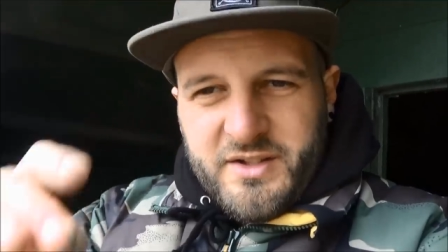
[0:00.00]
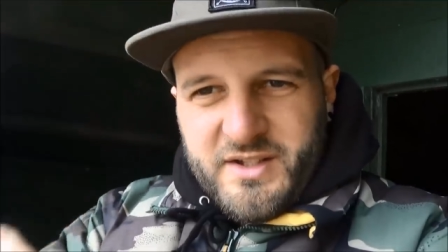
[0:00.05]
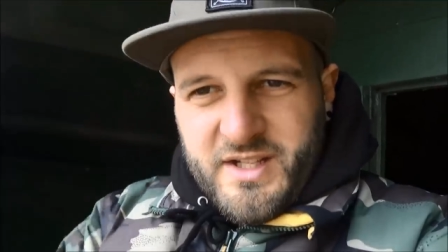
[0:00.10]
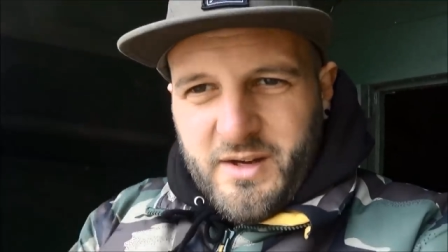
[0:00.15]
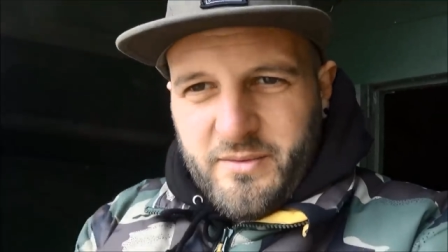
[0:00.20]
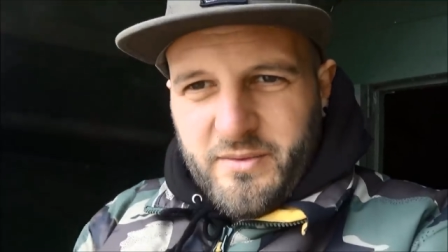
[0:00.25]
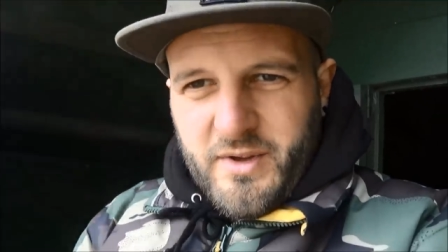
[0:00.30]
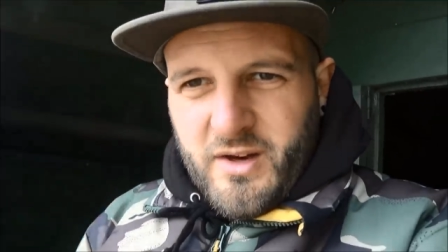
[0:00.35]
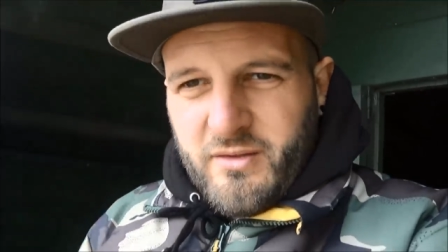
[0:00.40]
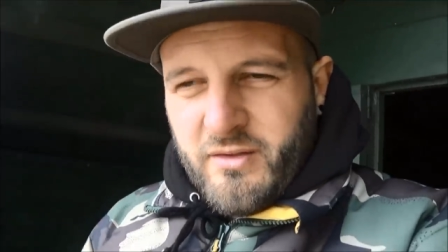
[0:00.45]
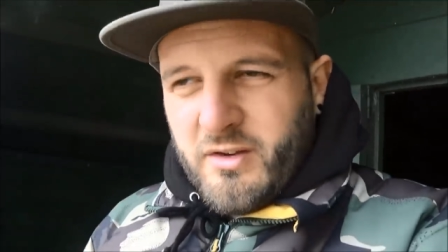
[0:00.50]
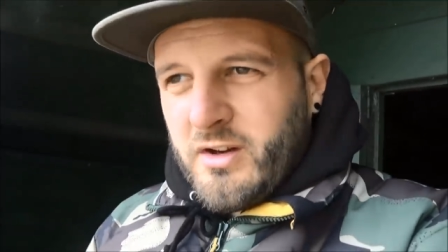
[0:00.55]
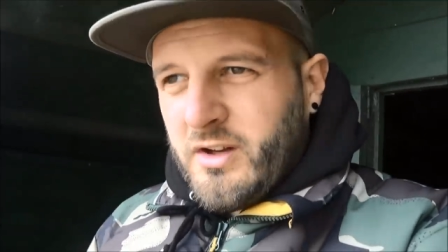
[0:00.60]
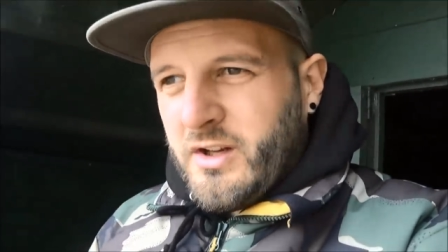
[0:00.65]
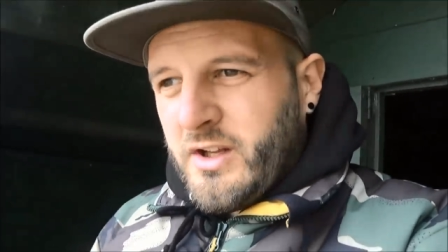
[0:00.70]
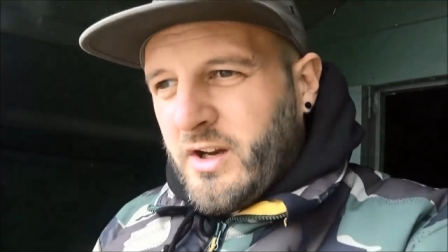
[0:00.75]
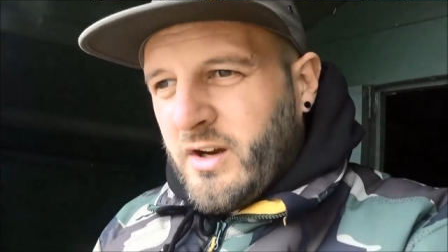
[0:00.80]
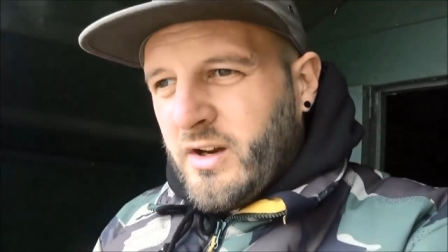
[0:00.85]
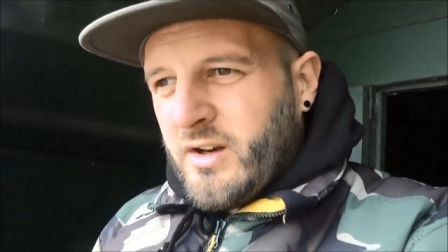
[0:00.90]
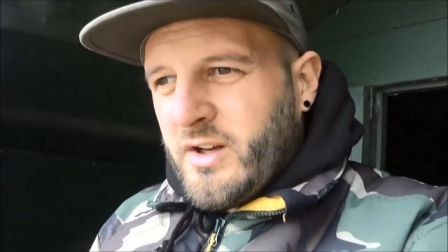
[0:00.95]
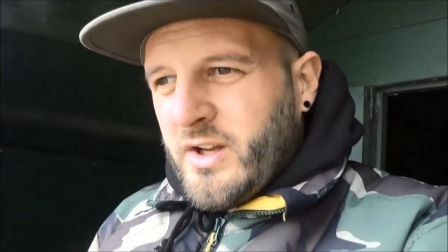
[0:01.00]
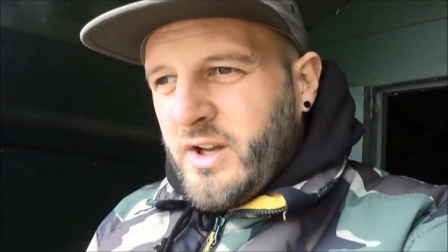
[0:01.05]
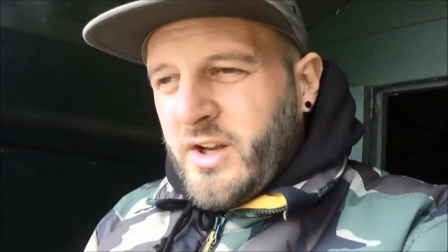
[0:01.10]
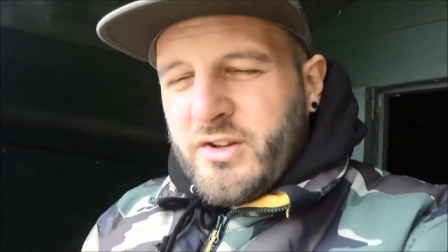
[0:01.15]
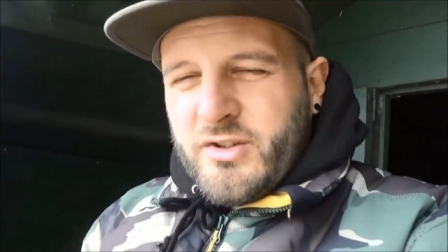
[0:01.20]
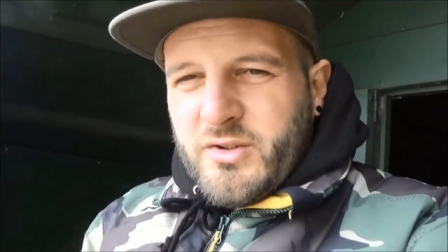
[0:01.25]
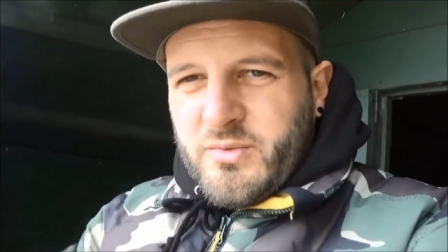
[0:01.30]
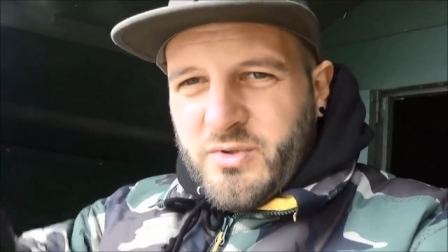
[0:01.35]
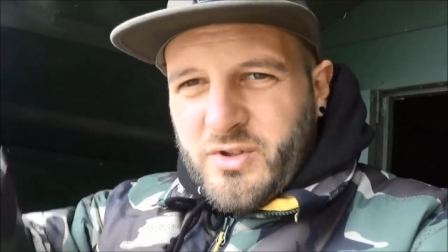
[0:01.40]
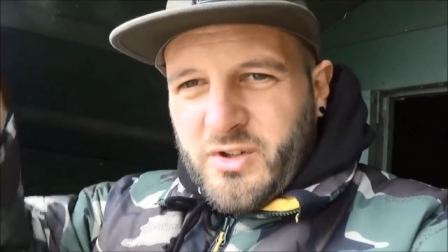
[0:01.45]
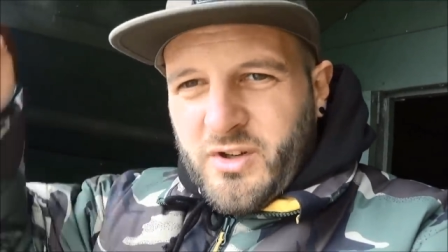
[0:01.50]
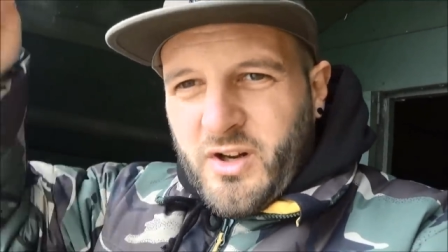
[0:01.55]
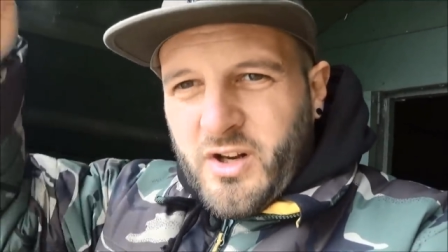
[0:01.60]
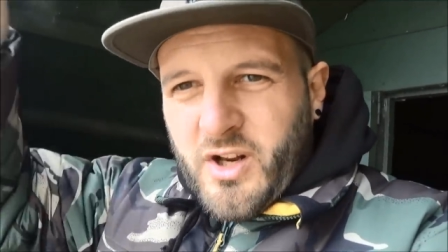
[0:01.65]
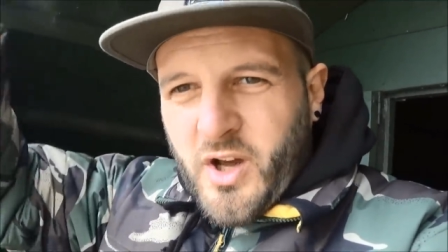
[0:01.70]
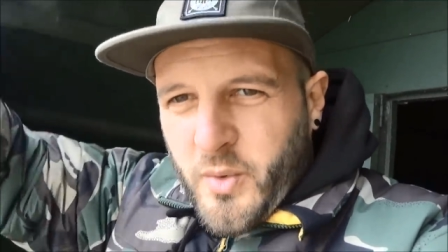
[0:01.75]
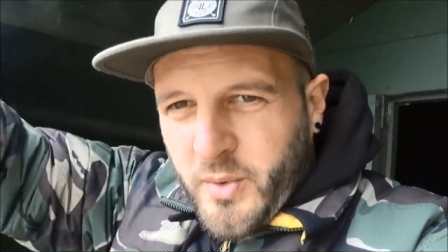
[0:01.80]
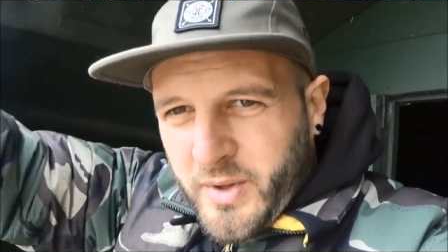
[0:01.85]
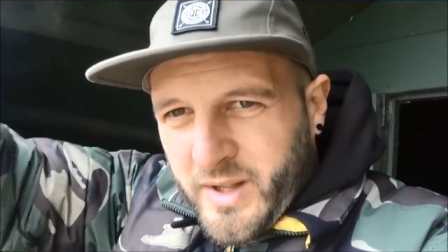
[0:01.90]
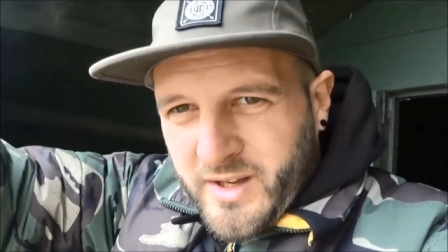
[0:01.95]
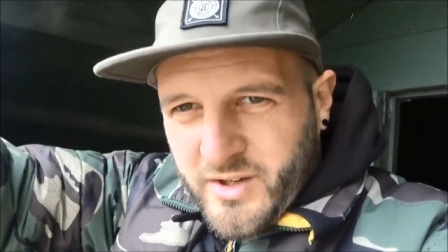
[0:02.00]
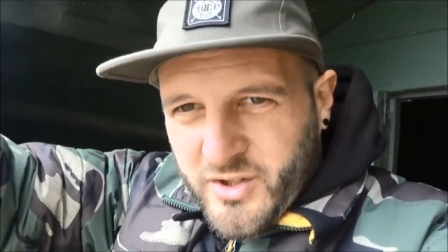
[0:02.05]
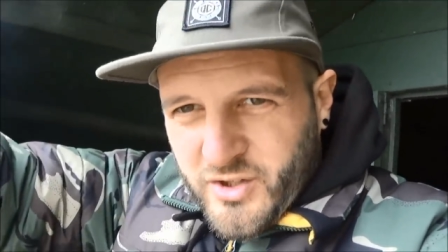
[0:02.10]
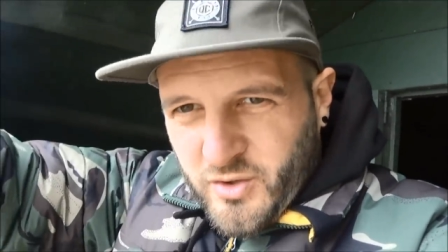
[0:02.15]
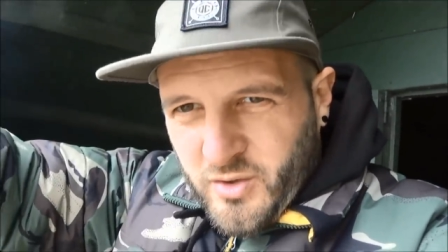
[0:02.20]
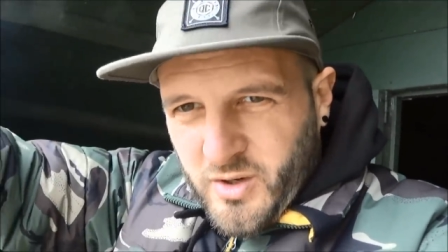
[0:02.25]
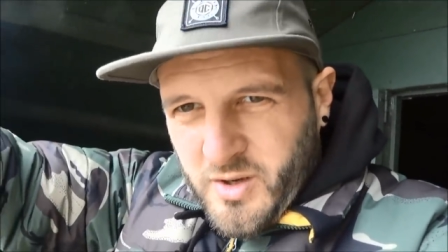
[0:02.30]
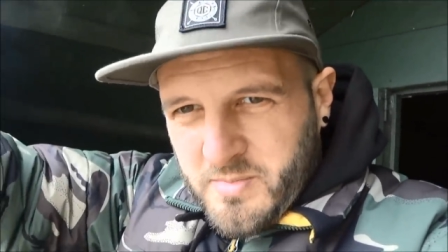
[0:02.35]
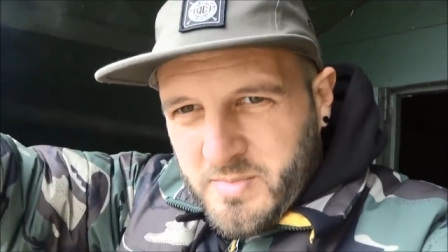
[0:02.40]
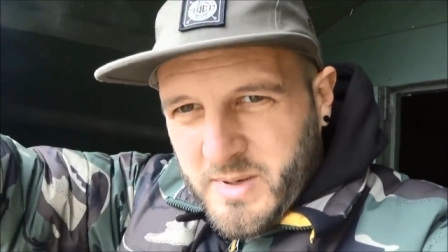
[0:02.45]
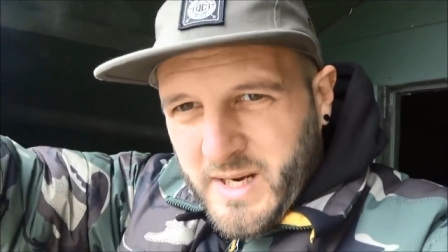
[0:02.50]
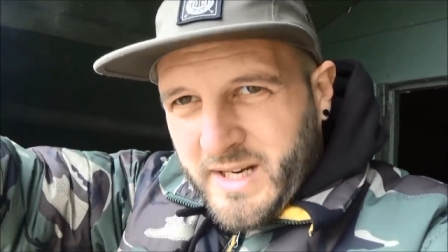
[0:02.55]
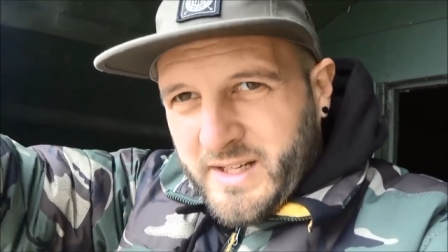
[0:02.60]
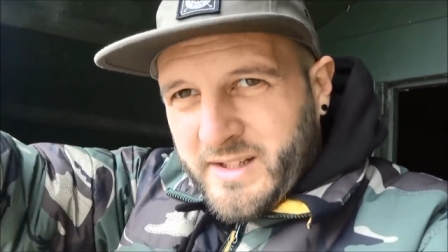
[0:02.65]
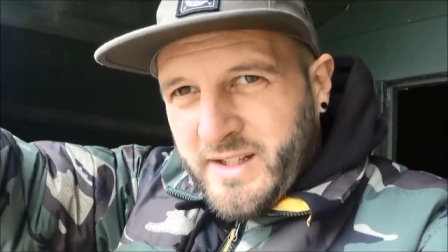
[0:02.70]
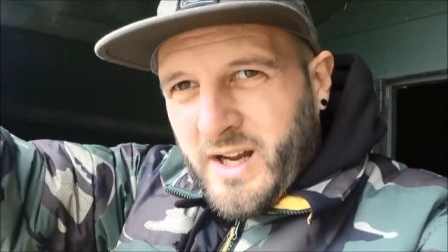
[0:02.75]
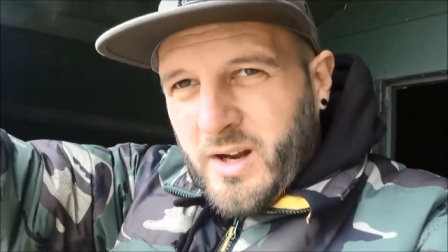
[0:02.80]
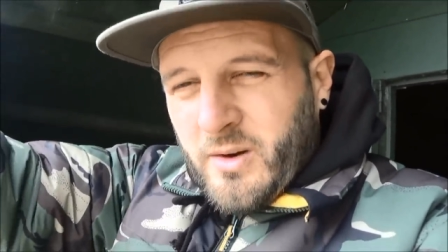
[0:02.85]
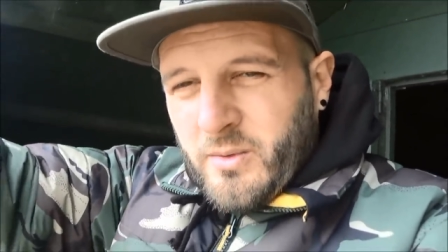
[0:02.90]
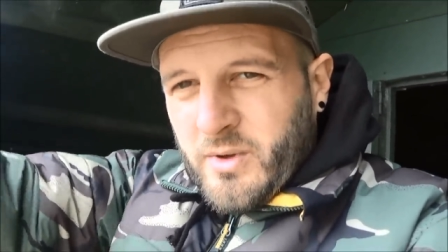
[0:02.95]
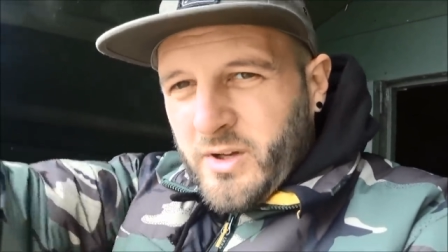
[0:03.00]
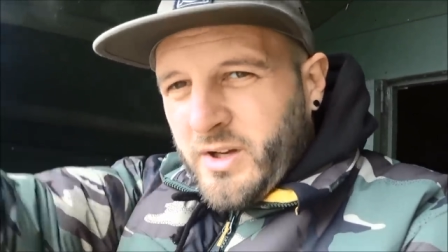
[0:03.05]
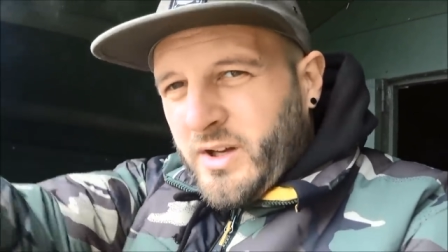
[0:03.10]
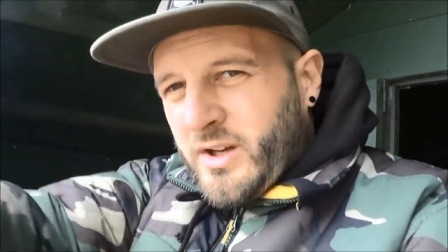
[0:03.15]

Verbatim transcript: down there earlier, so I'm just going to lower that solid bag down